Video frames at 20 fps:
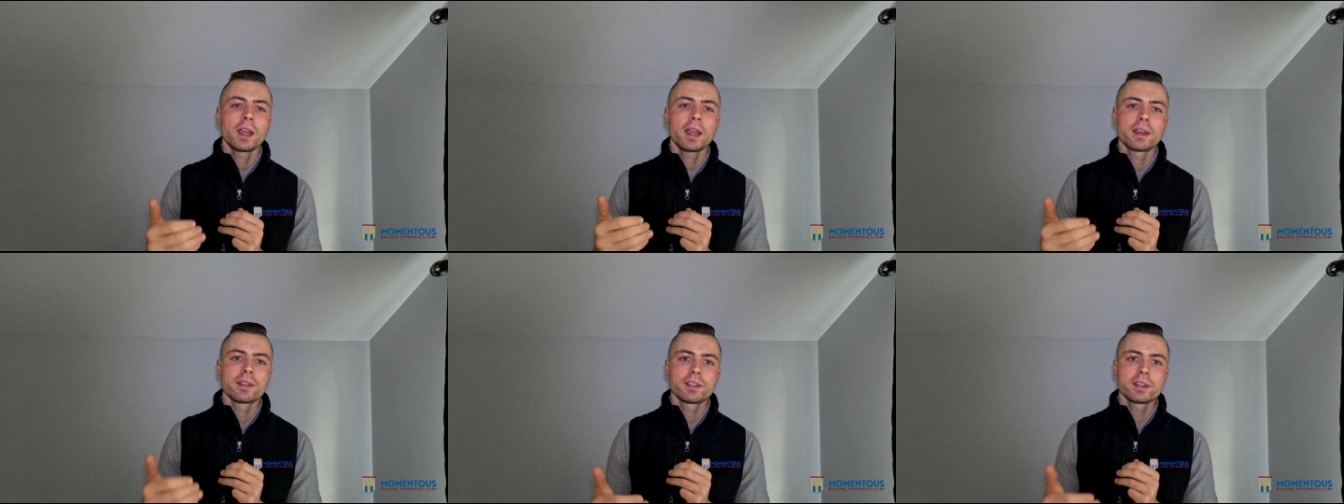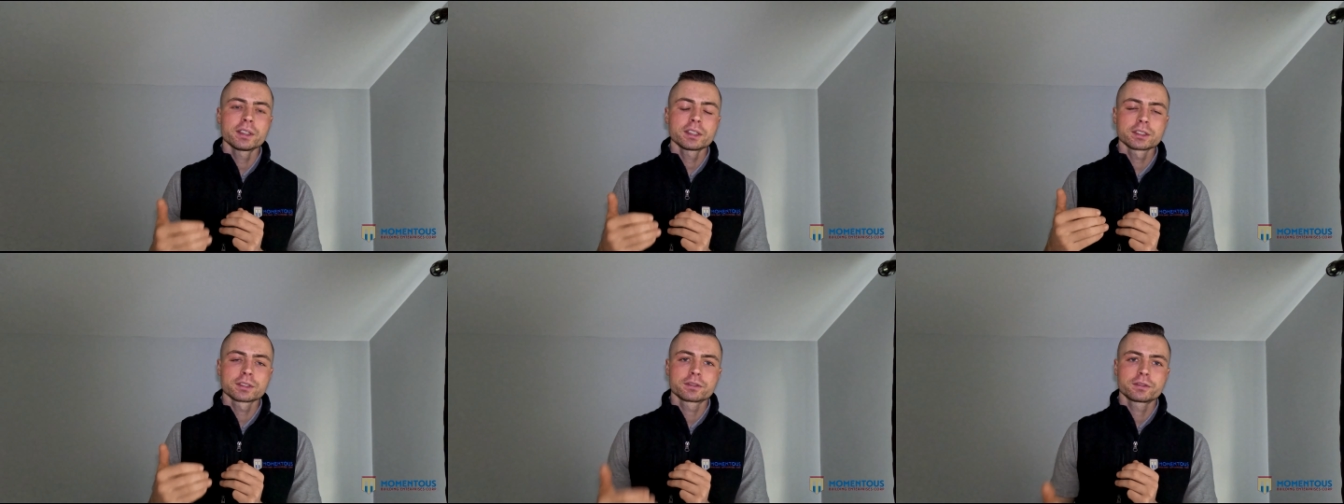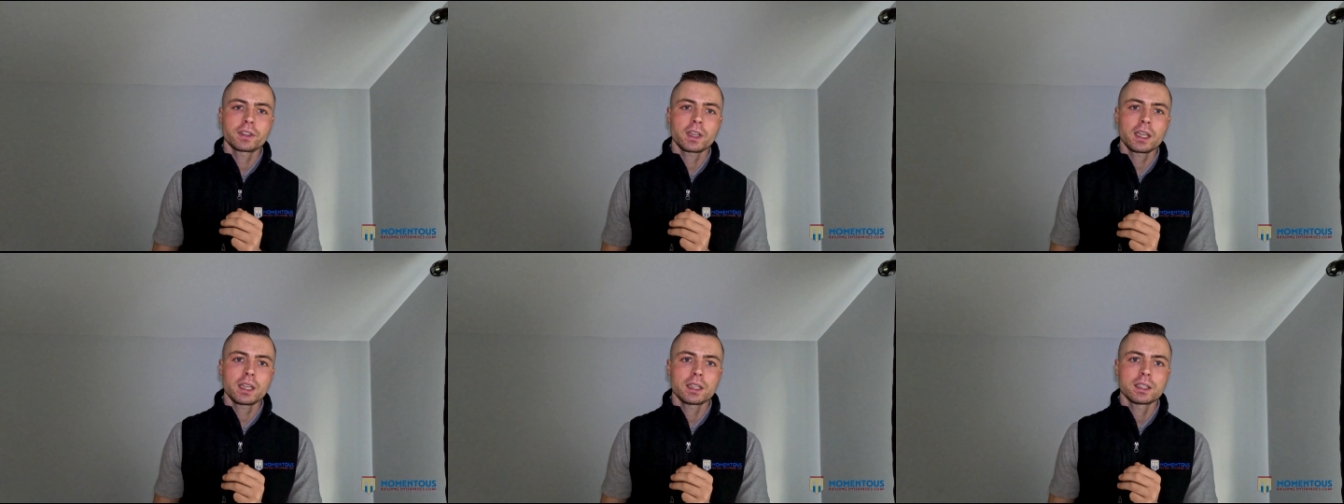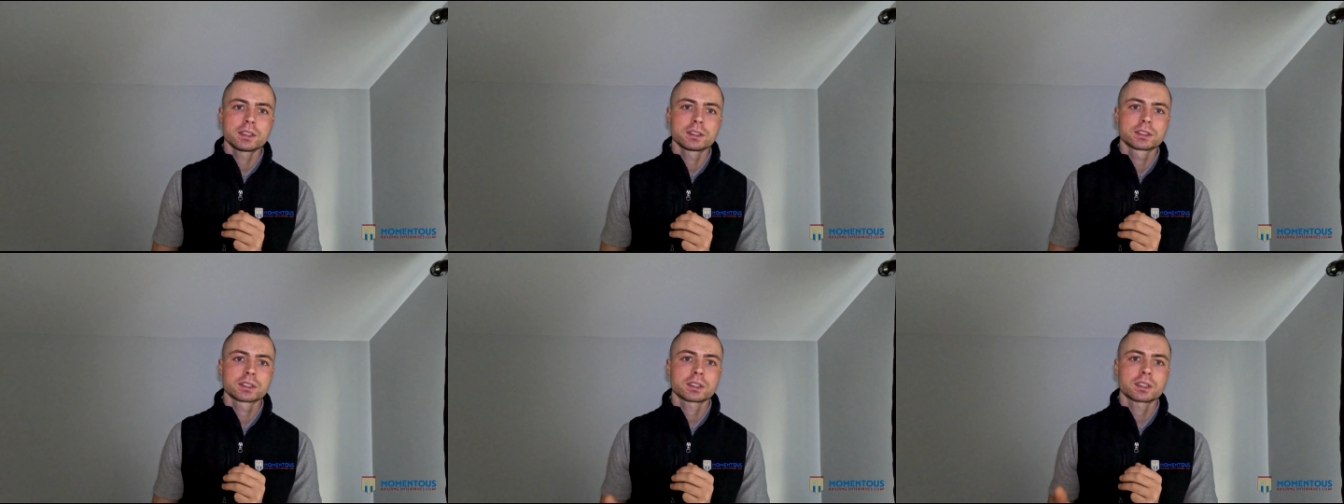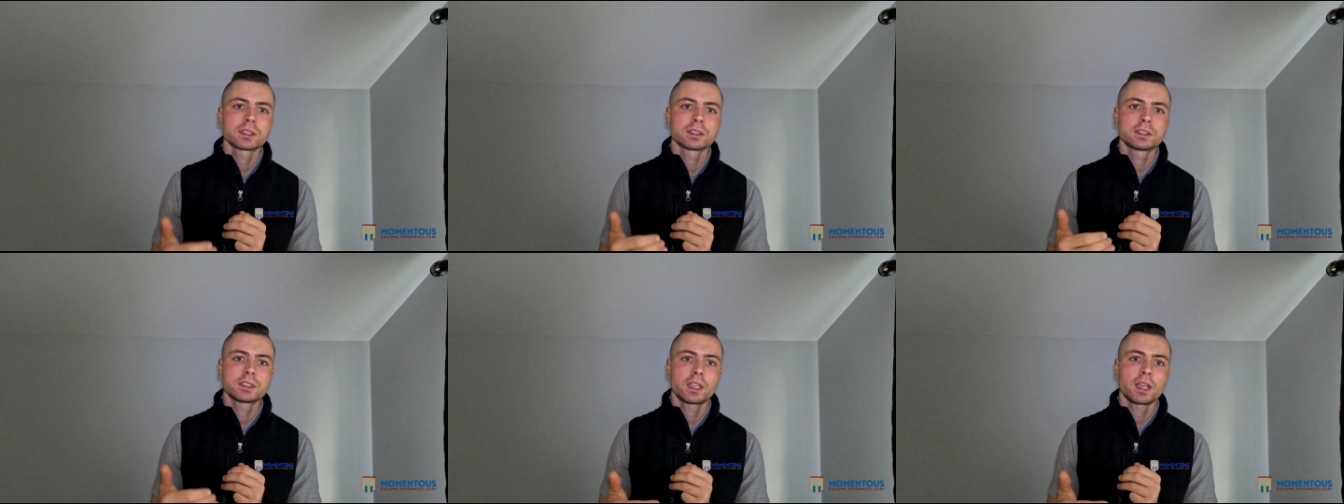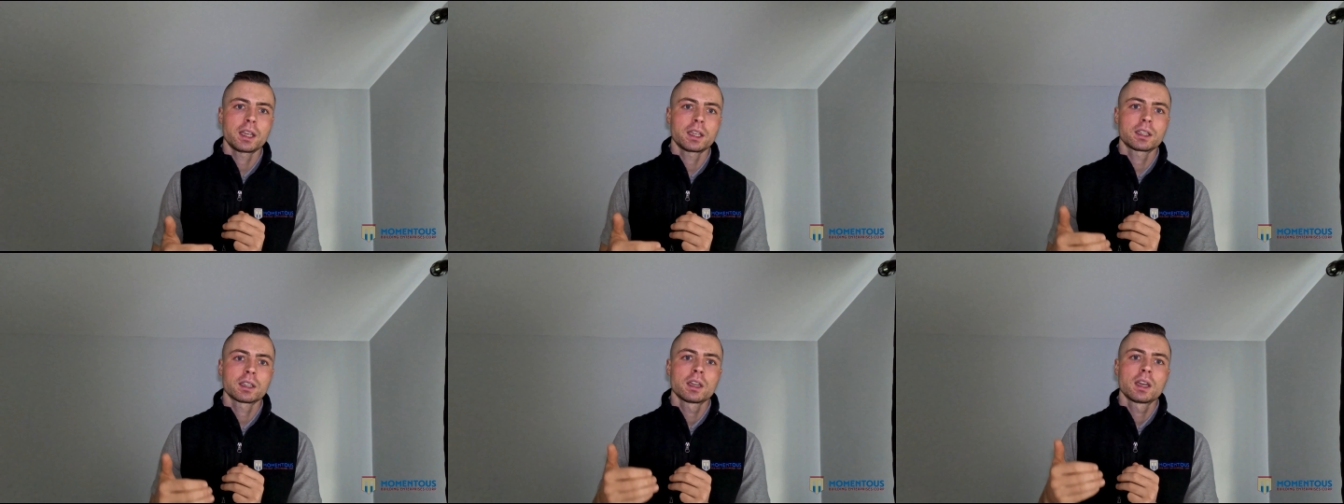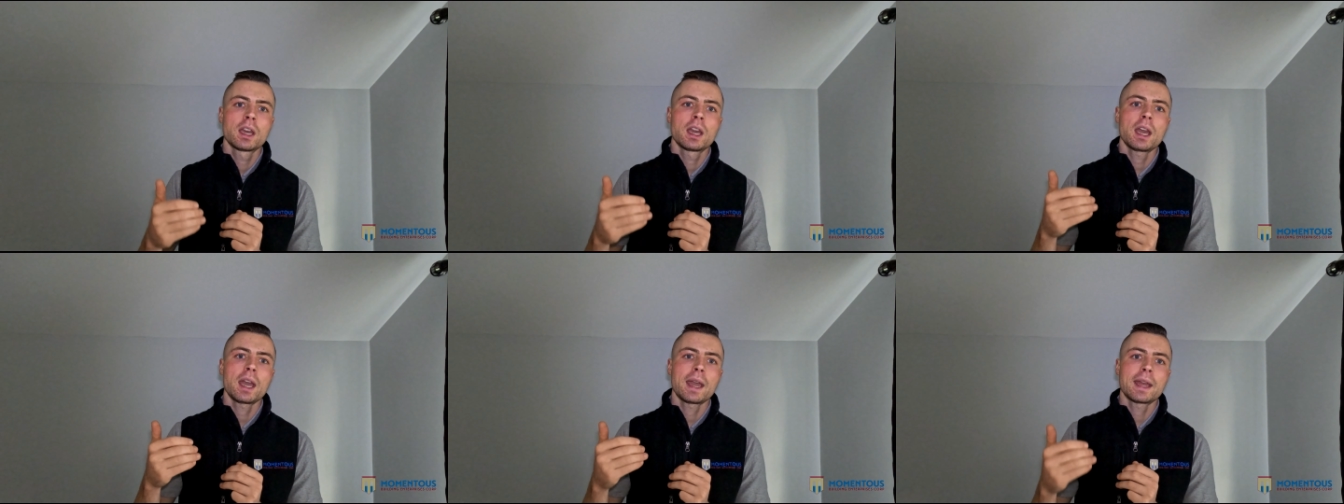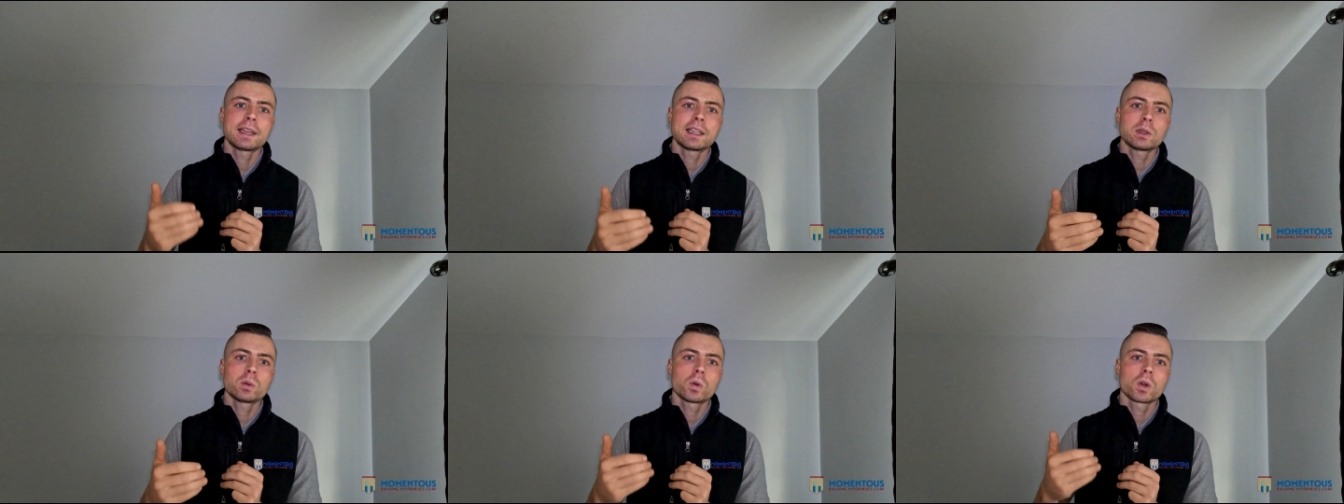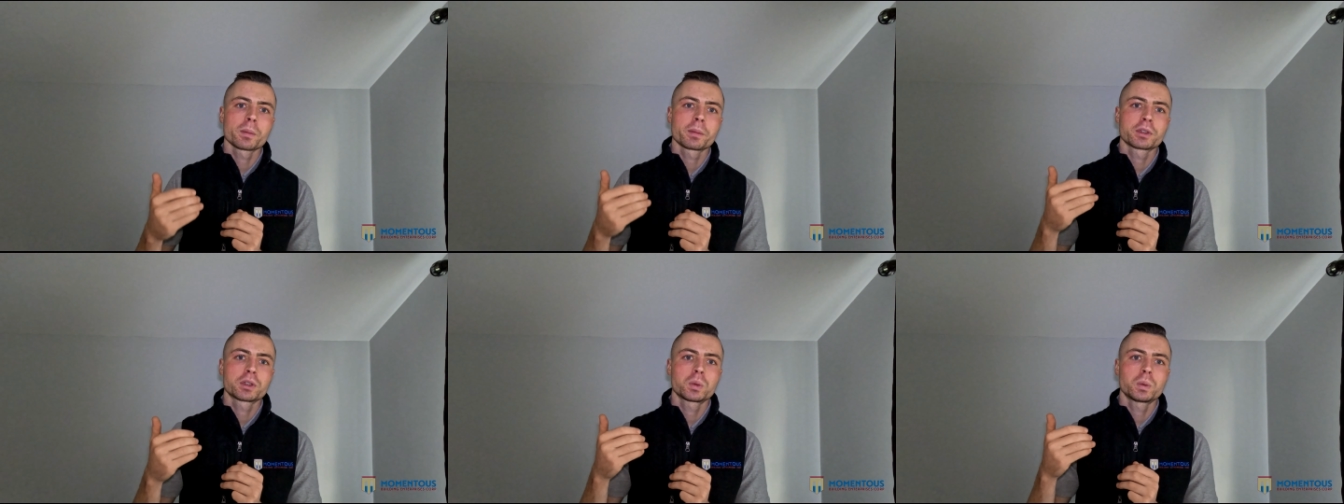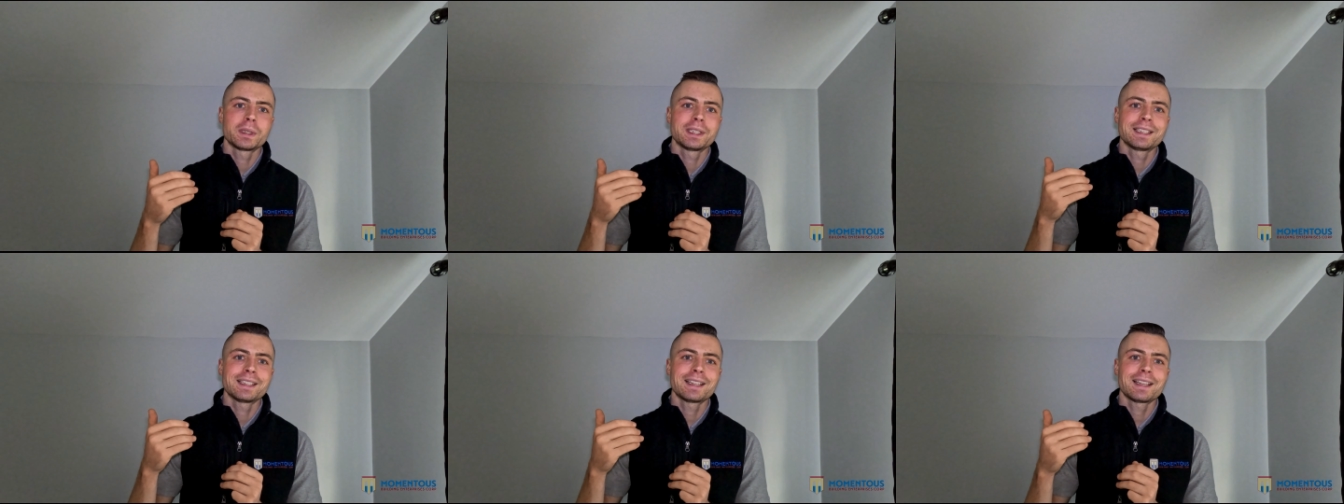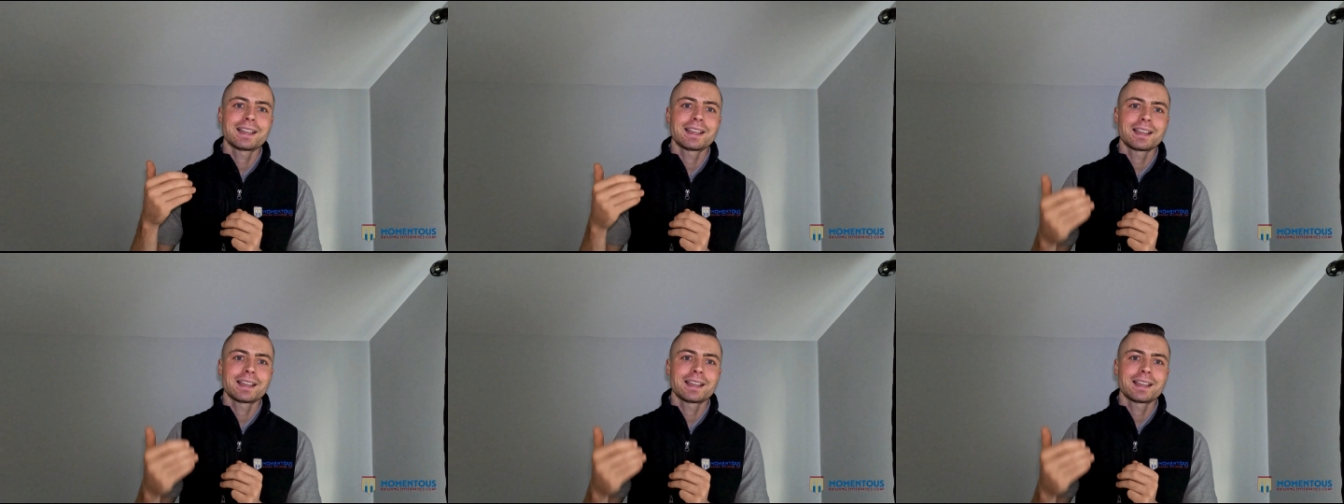and this phase can take anywhere between